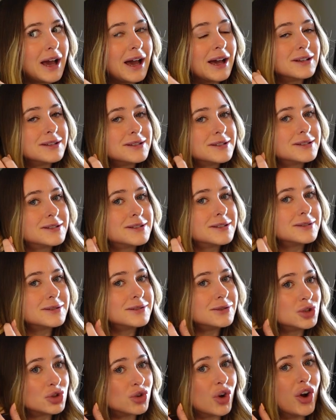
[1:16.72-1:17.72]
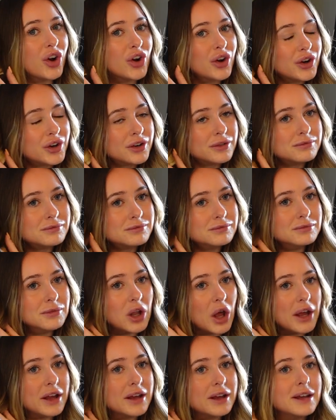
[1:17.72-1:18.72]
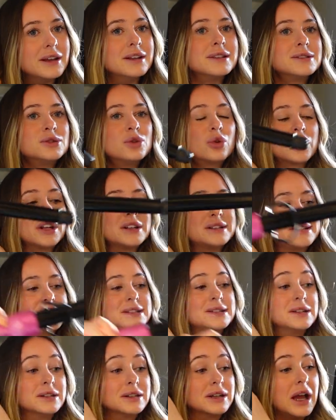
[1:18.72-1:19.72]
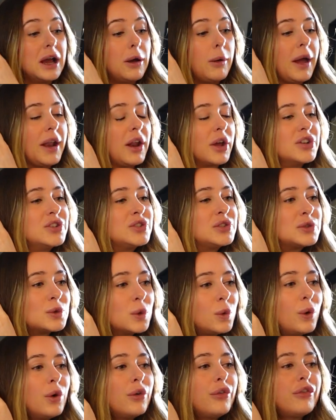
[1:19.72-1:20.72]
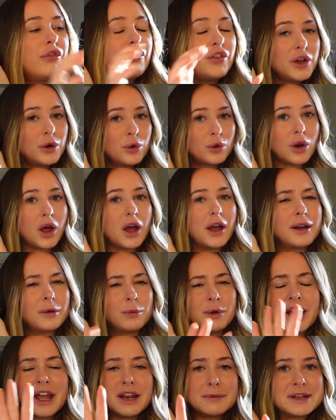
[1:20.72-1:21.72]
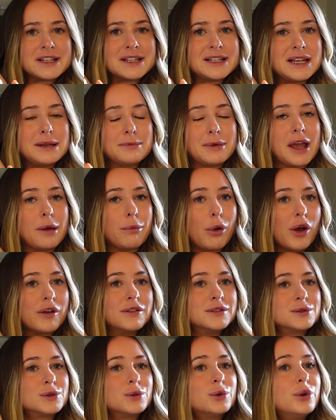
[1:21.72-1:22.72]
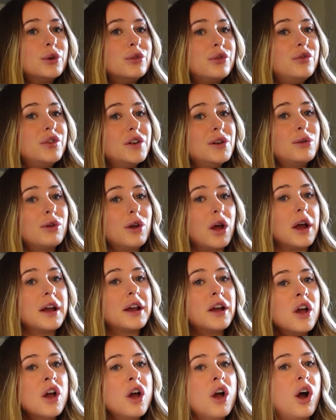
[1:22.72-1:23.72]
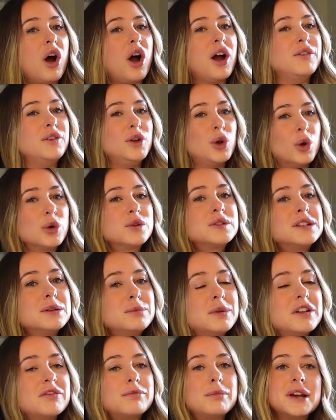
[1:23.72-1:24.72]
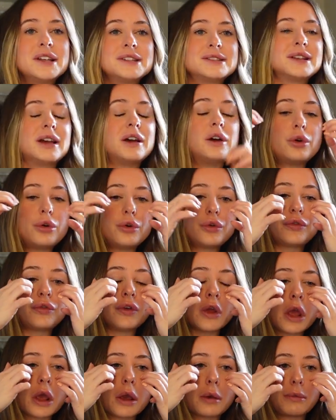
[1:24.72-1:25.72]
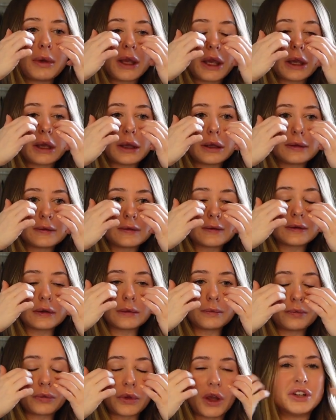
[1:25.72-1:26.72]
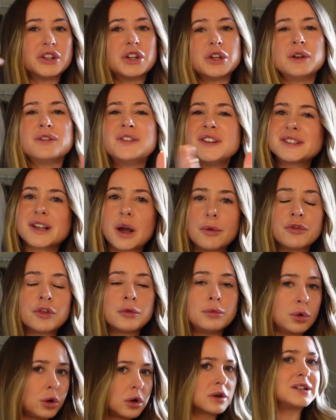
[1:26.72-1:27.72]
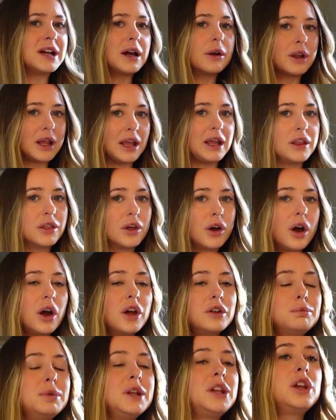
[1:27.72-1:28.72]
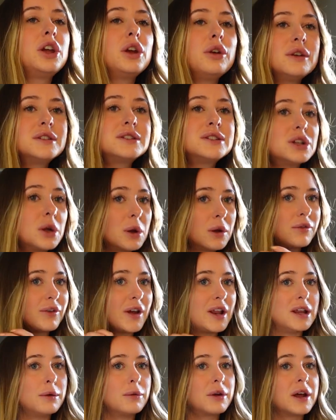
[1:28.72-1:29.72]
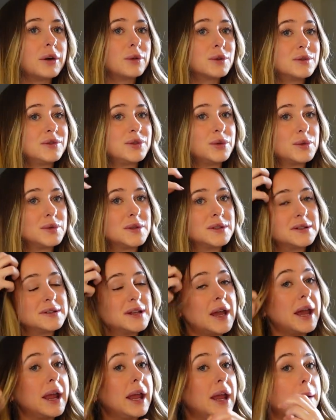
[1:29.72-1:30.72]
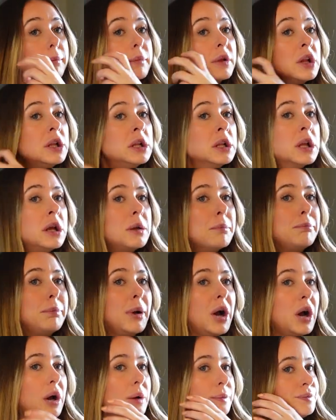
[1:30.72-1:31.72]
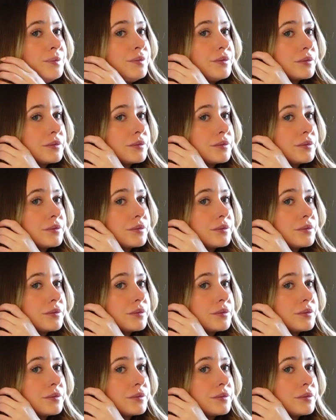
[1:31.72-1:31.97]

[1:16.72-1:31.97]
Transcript: has shrunk like it's non-existent now and I sort of feel like we're getting a bit deep here but I sort of feel like I've lost a bit of myself because I don't know if it's come from lockdown either. I'd be curious to know if anyone else feels the same, but